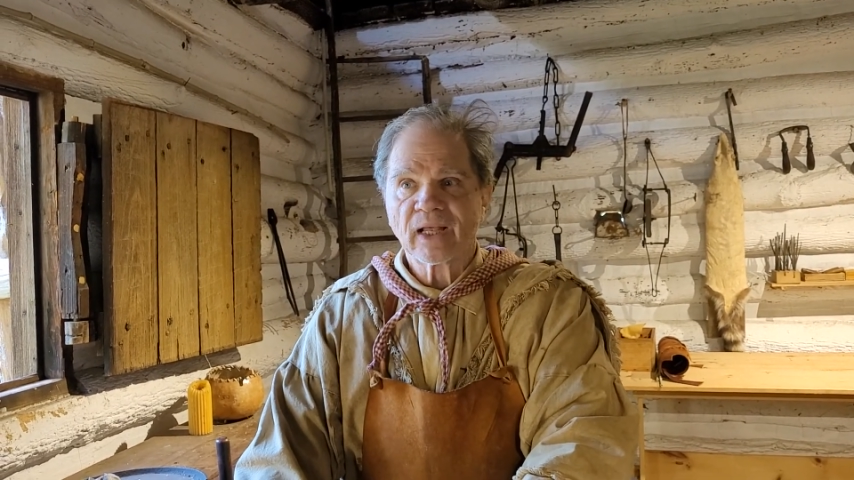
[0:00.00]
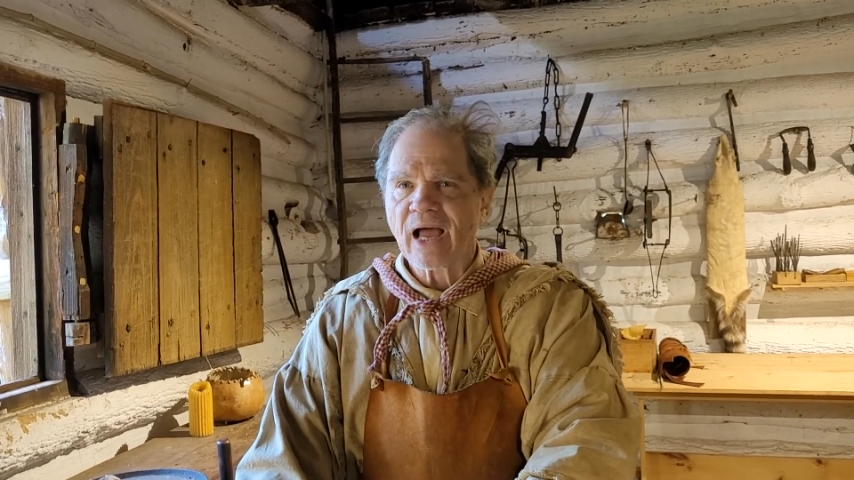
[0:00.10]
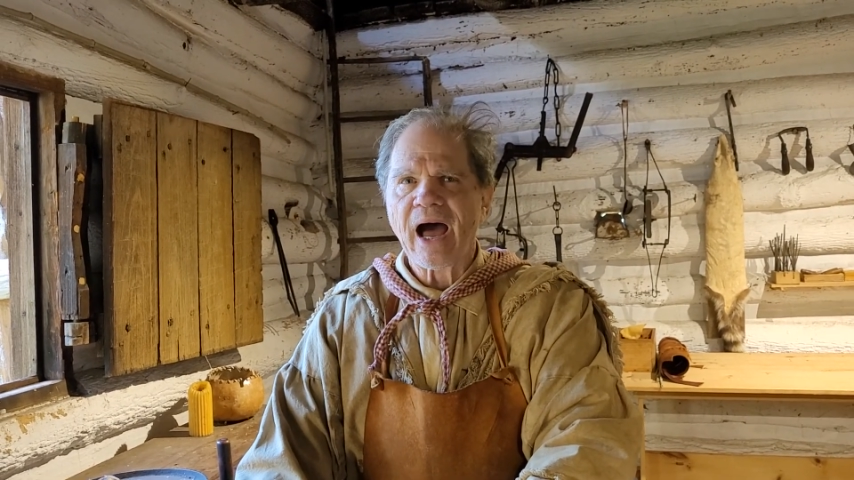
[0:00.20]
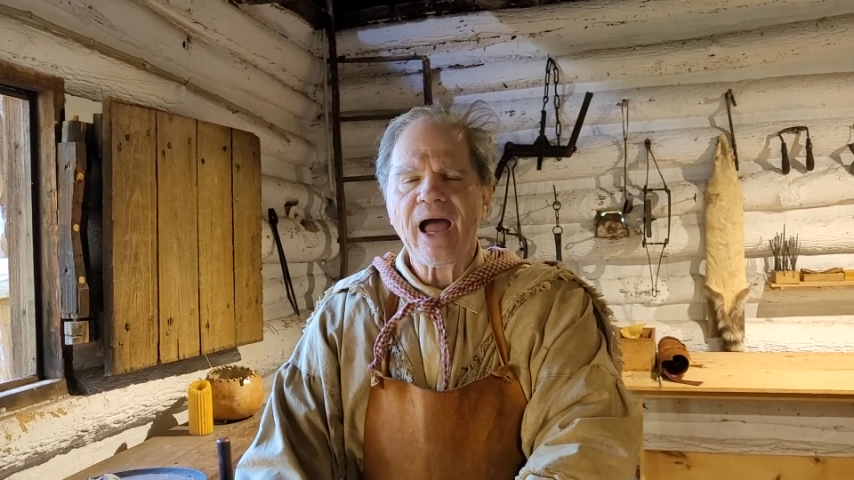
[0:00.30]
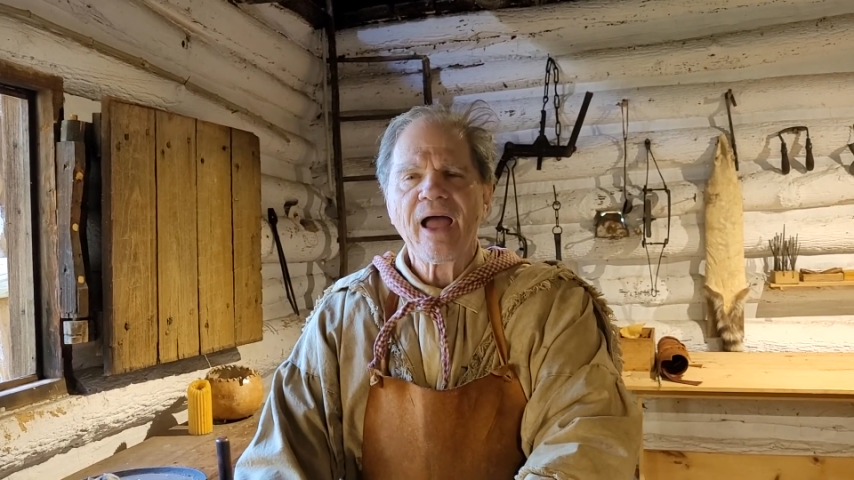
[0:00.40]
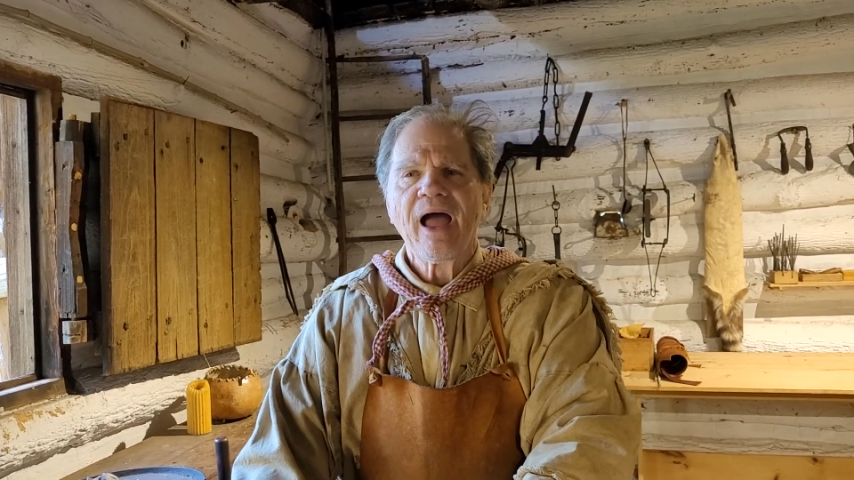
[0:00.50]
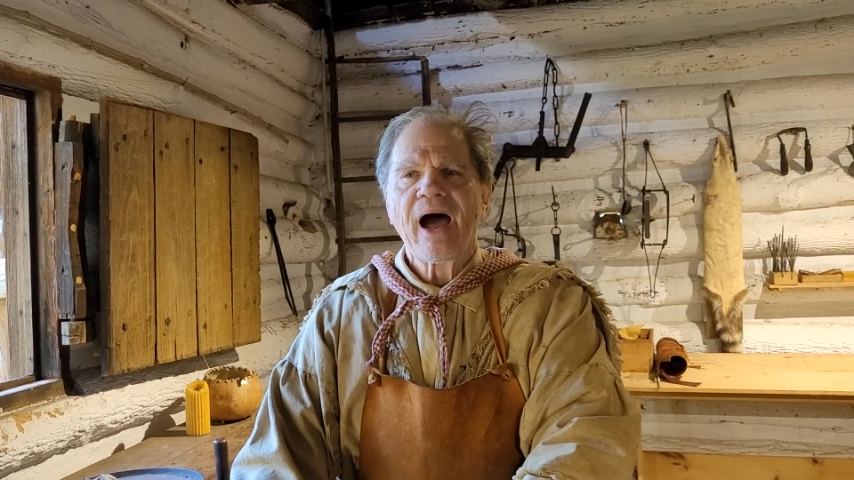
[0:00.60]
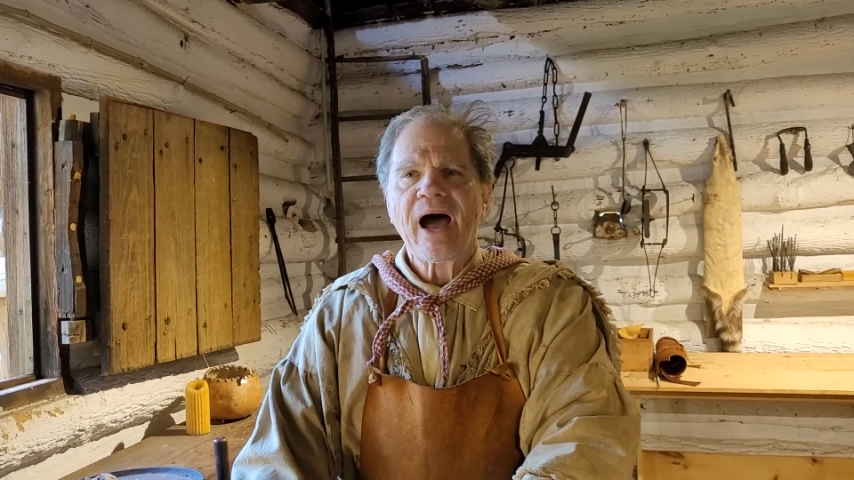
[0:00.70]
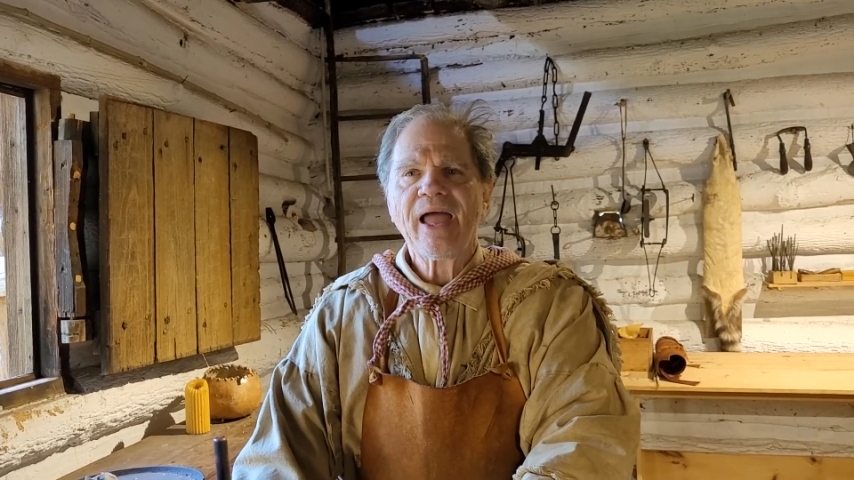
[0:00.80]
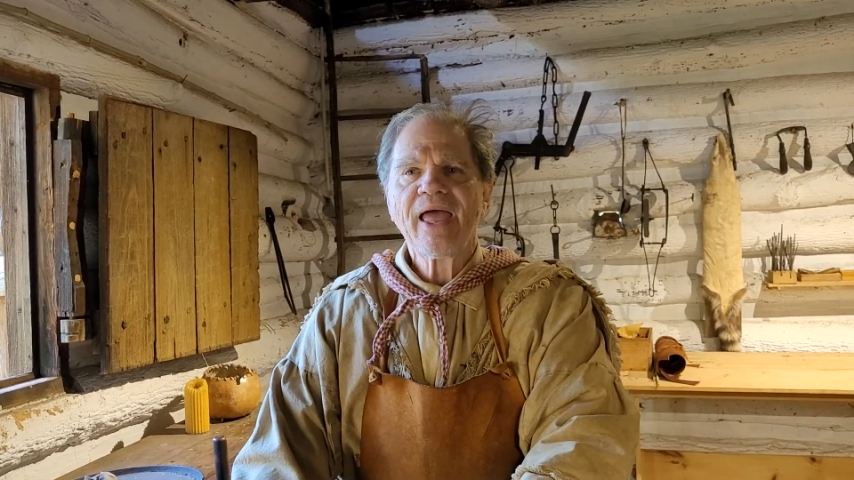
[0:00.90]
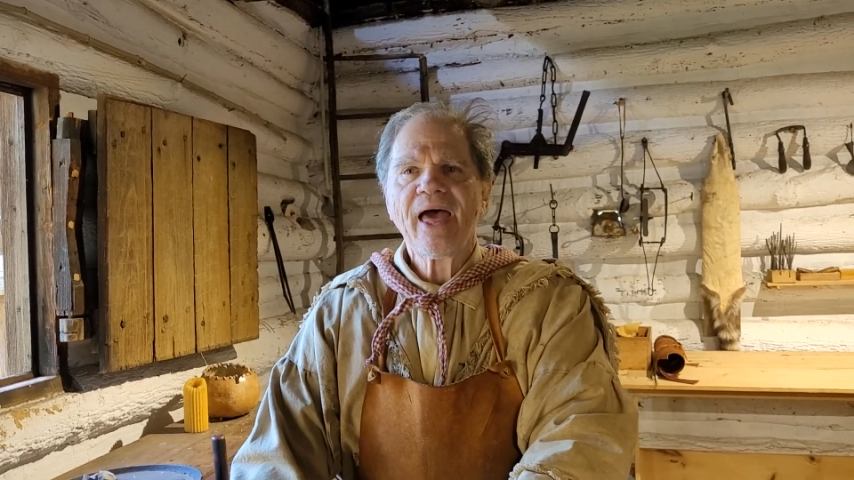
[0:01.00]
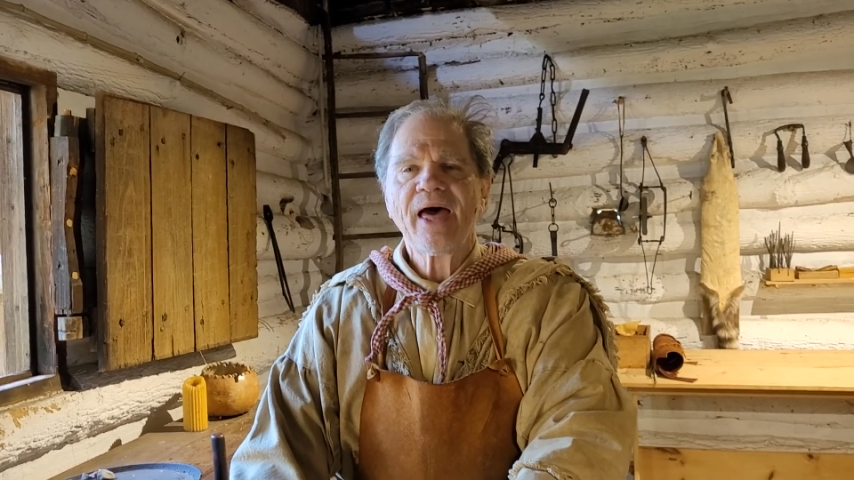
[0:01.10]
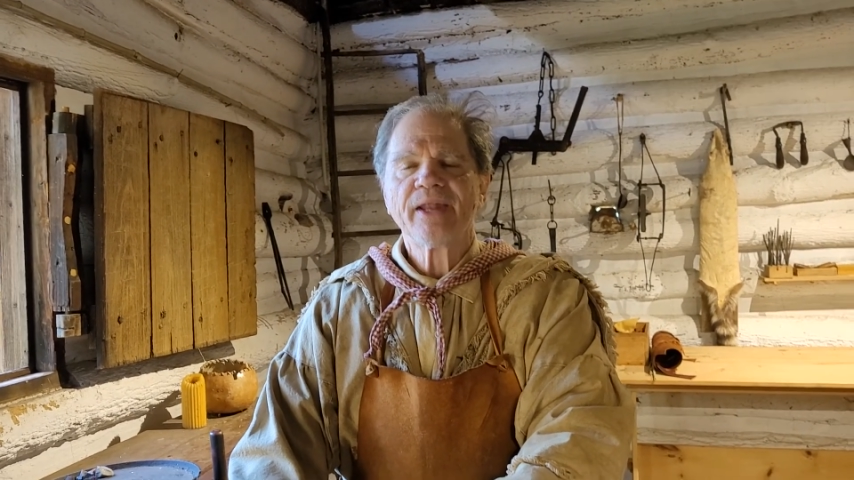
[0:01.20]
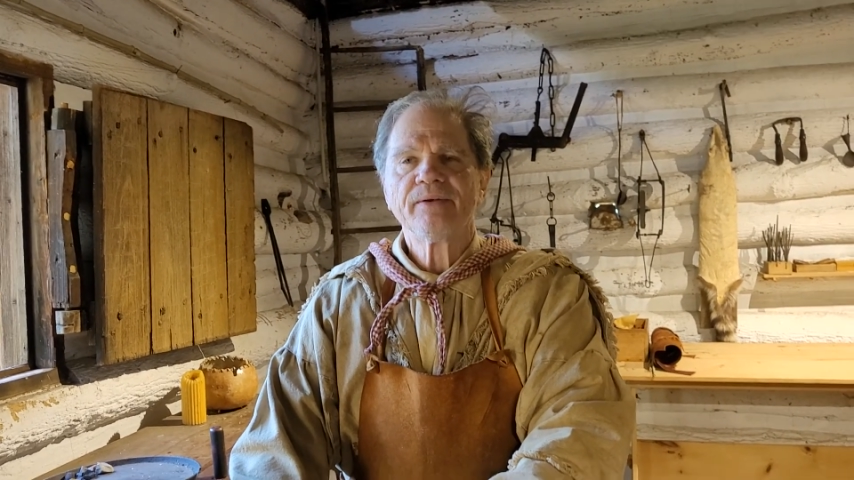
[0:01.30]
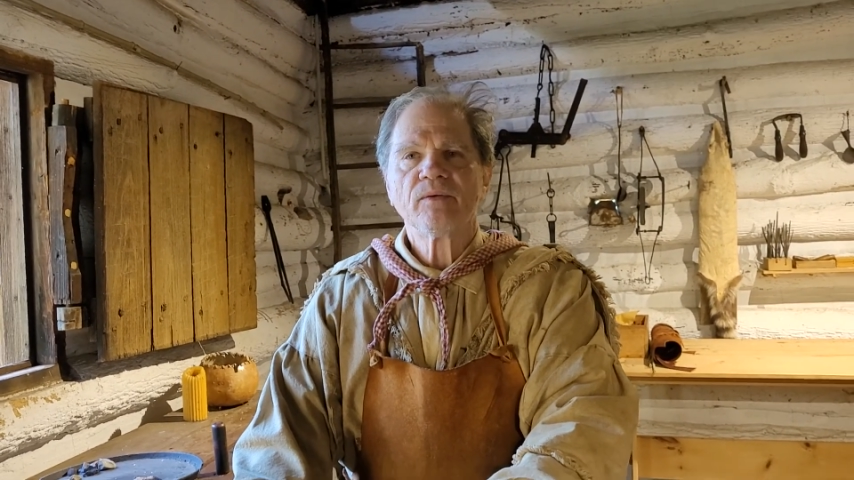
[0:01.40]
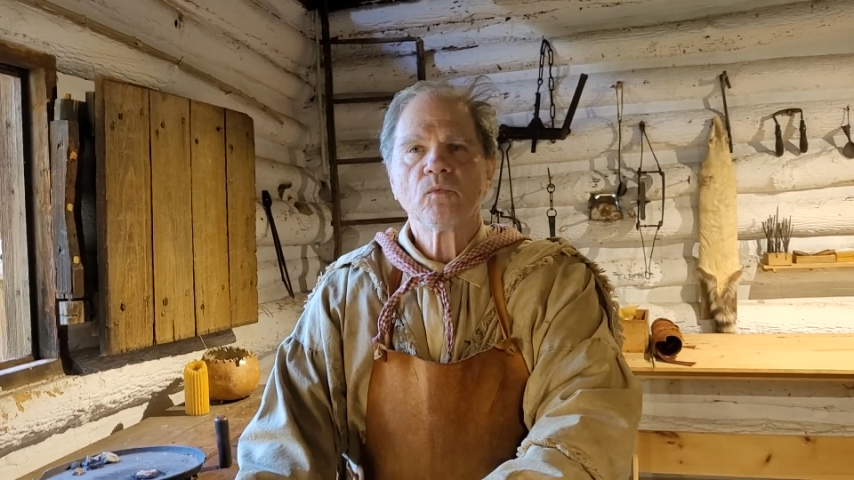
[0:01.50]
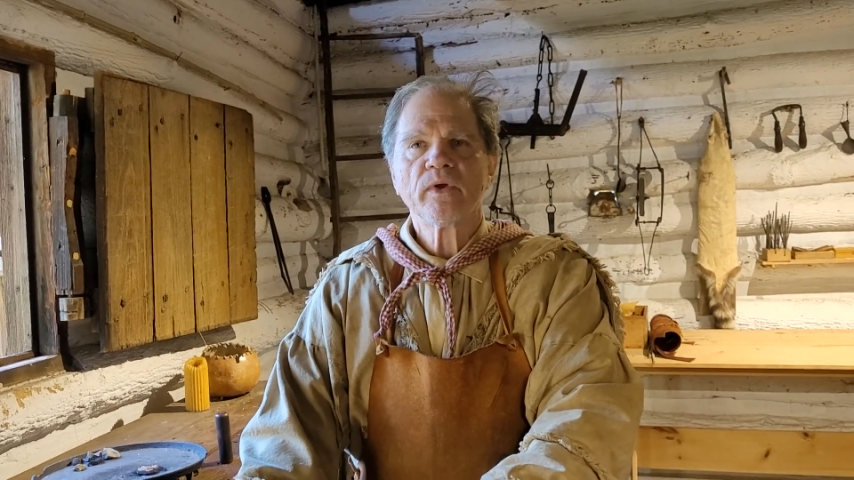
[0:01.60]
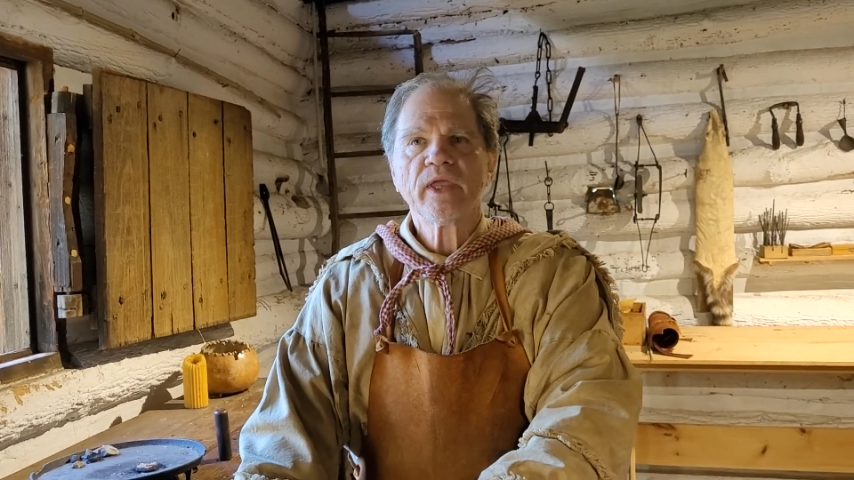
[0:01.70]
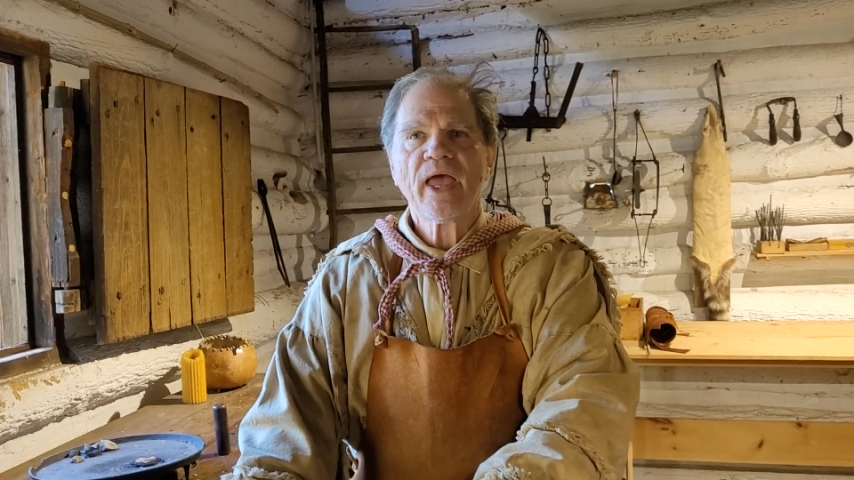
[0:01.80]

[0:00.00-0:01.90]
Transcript: Like we